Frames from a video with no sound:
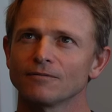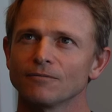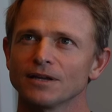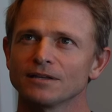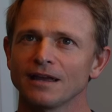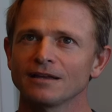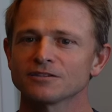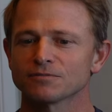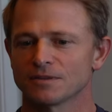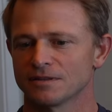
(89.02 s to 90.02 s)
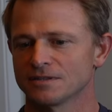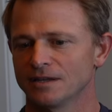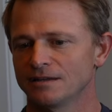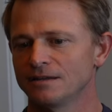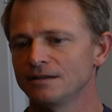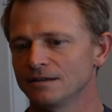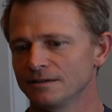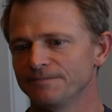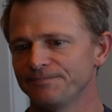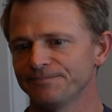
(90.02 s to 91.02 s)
we danced with this idea,